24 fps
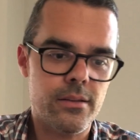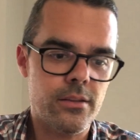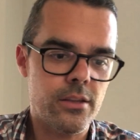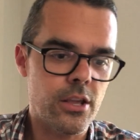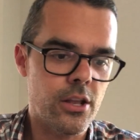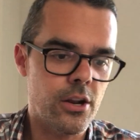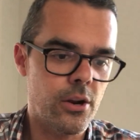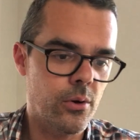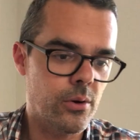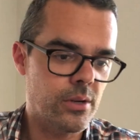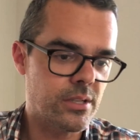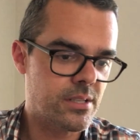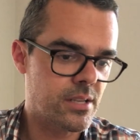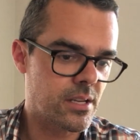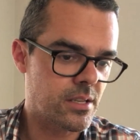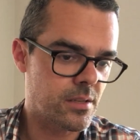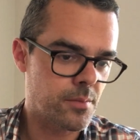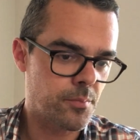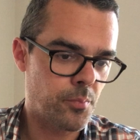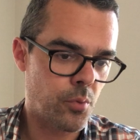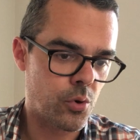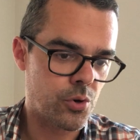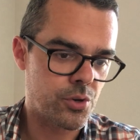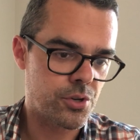you know, it
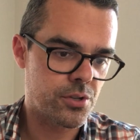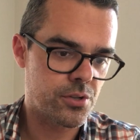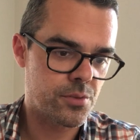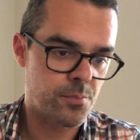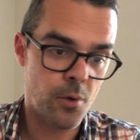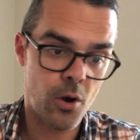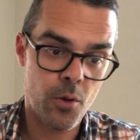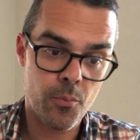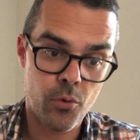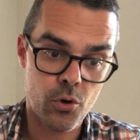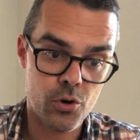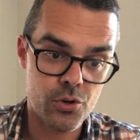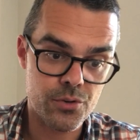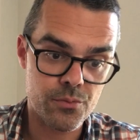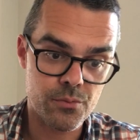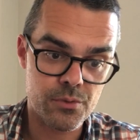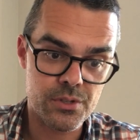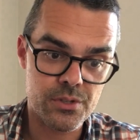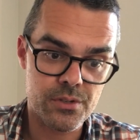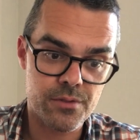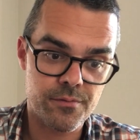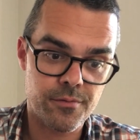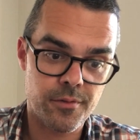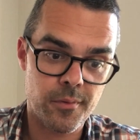says a small portion
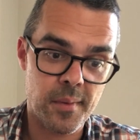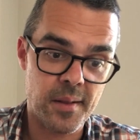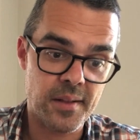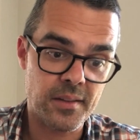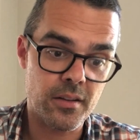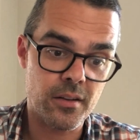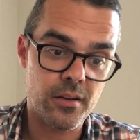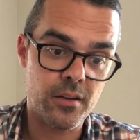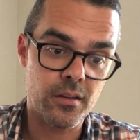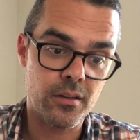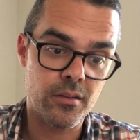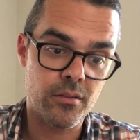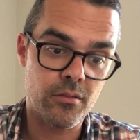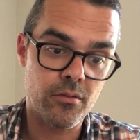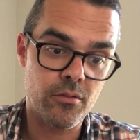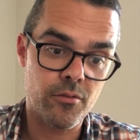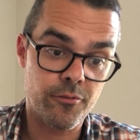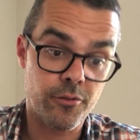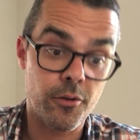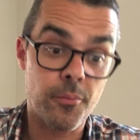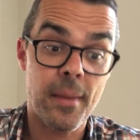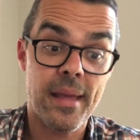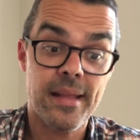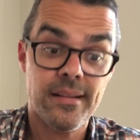was fermented in
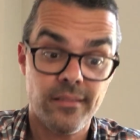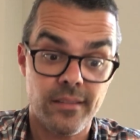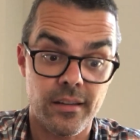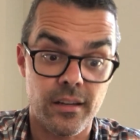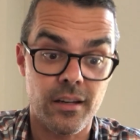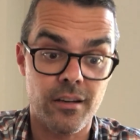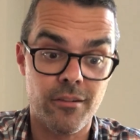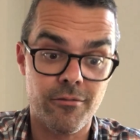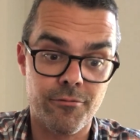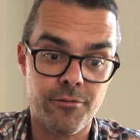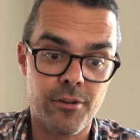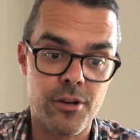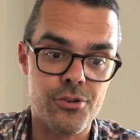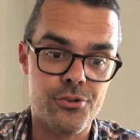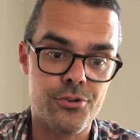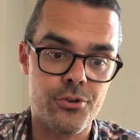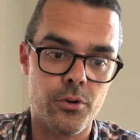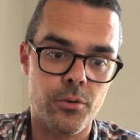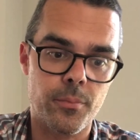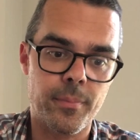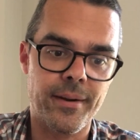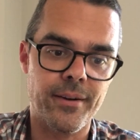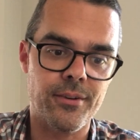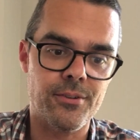French
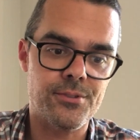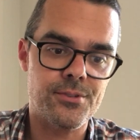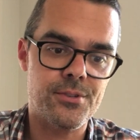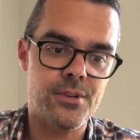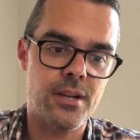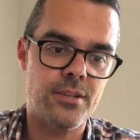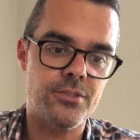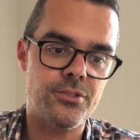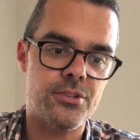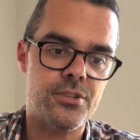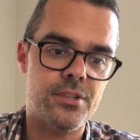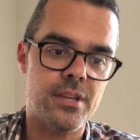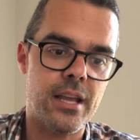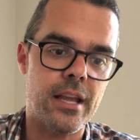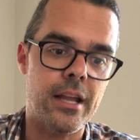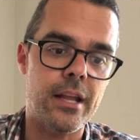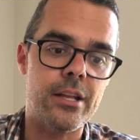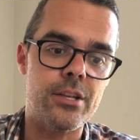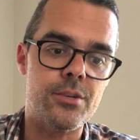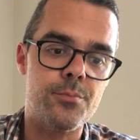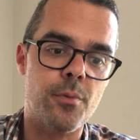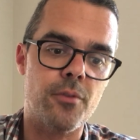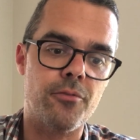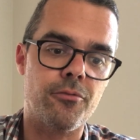oak barrels, so not just
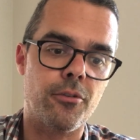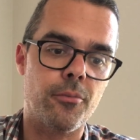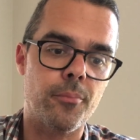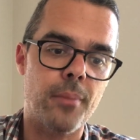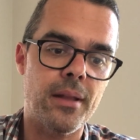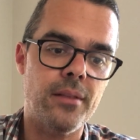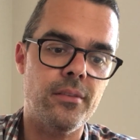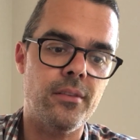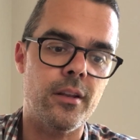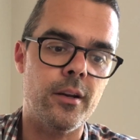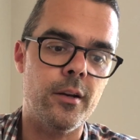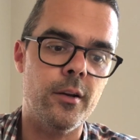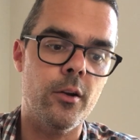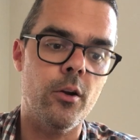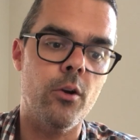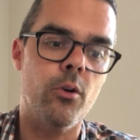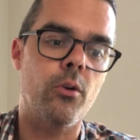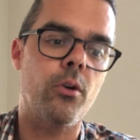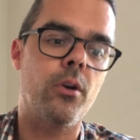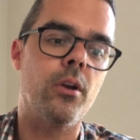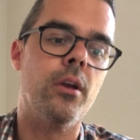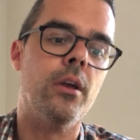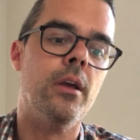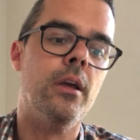aged, but fermented in
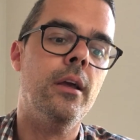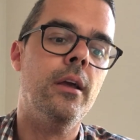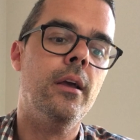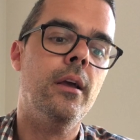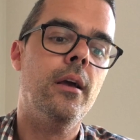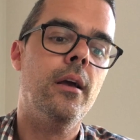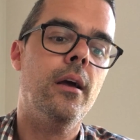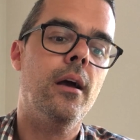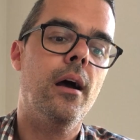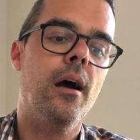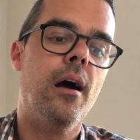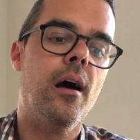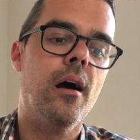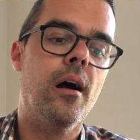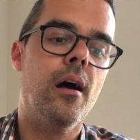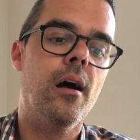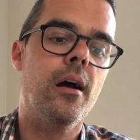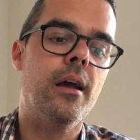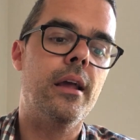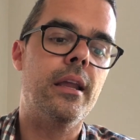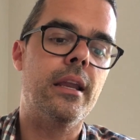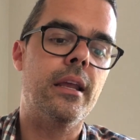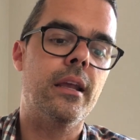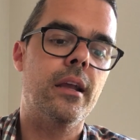oak
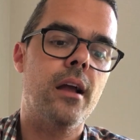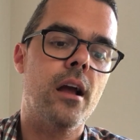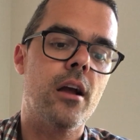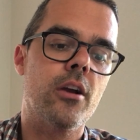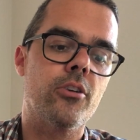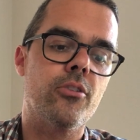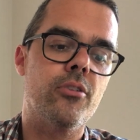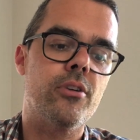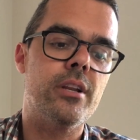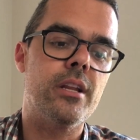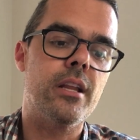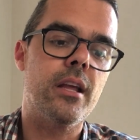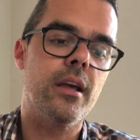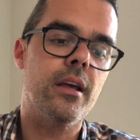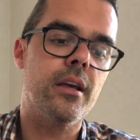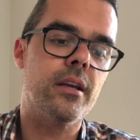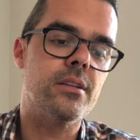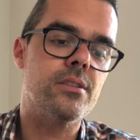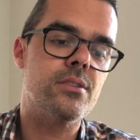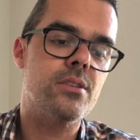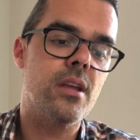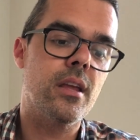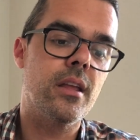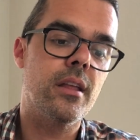and in concrete
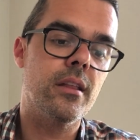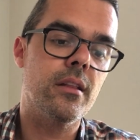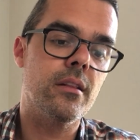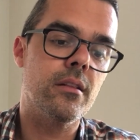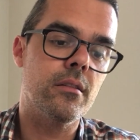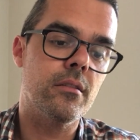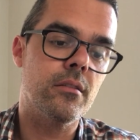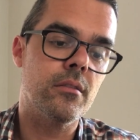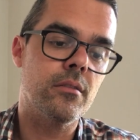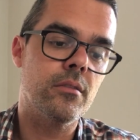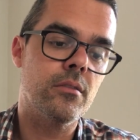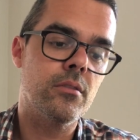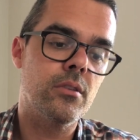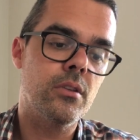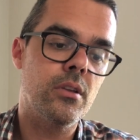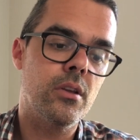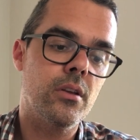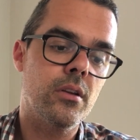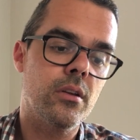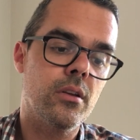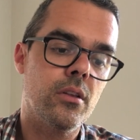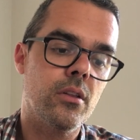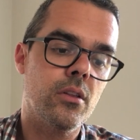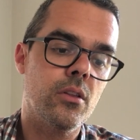eggs, and
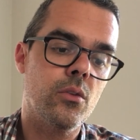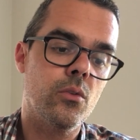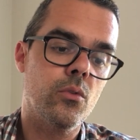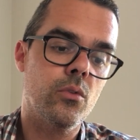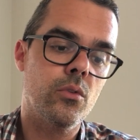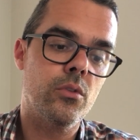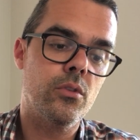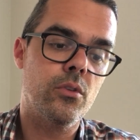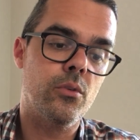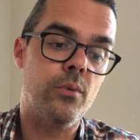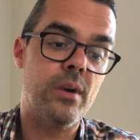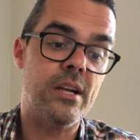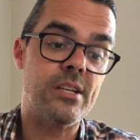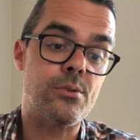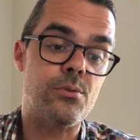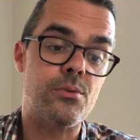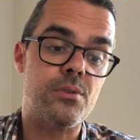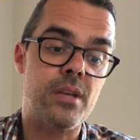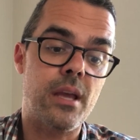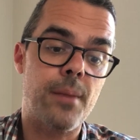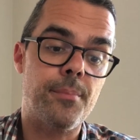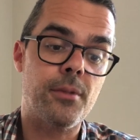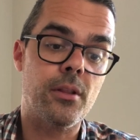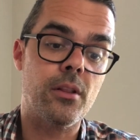the rest
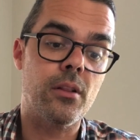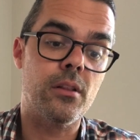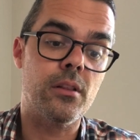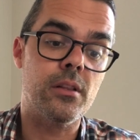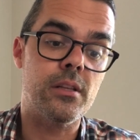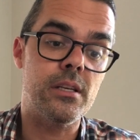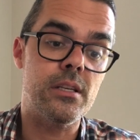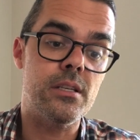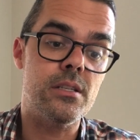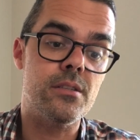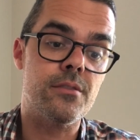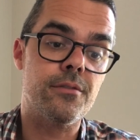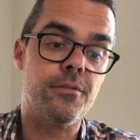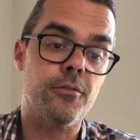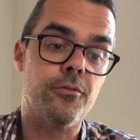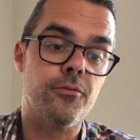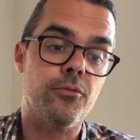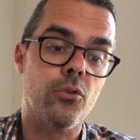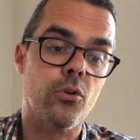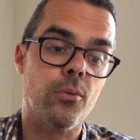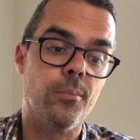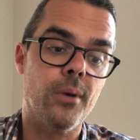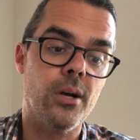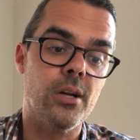was kept in the lees for
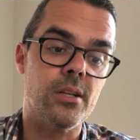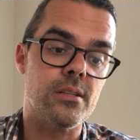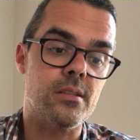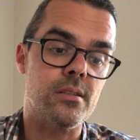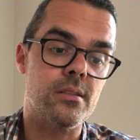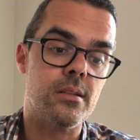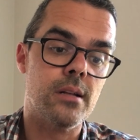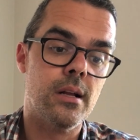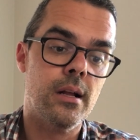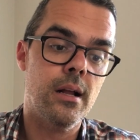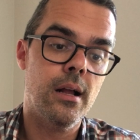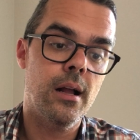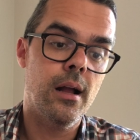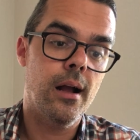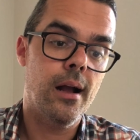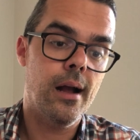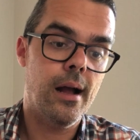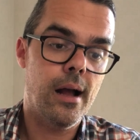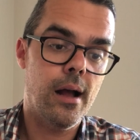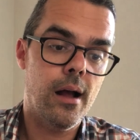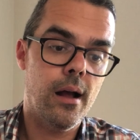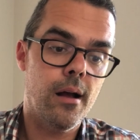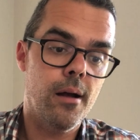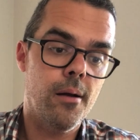4 months.
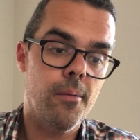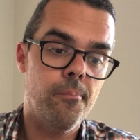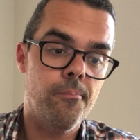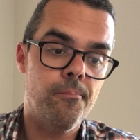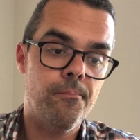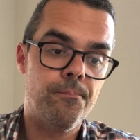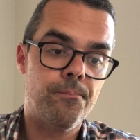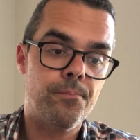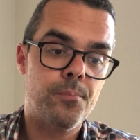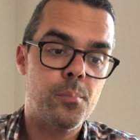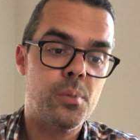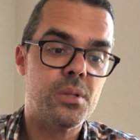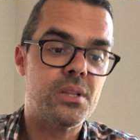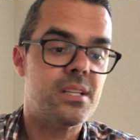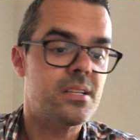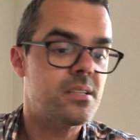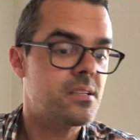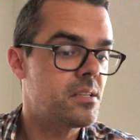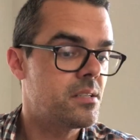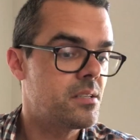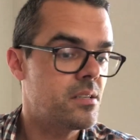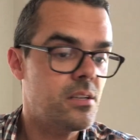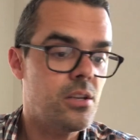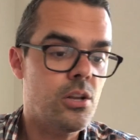But
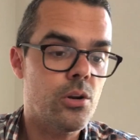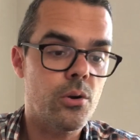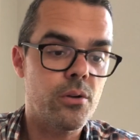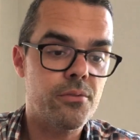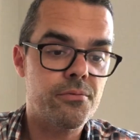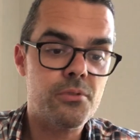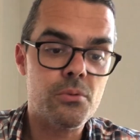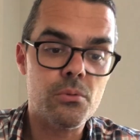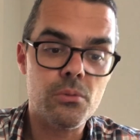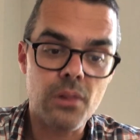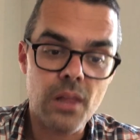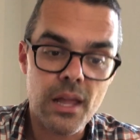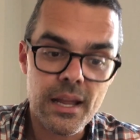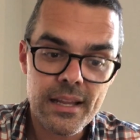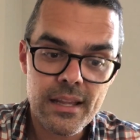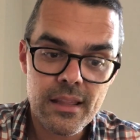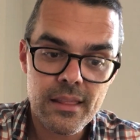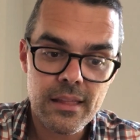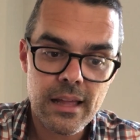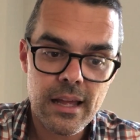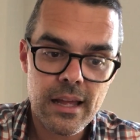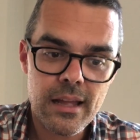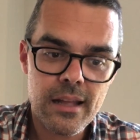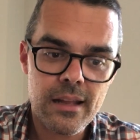this is, you know, if you
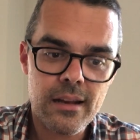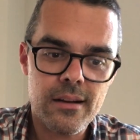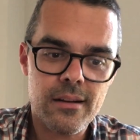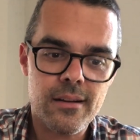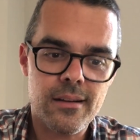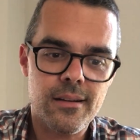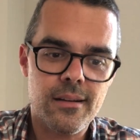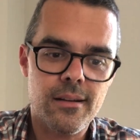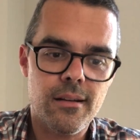like that,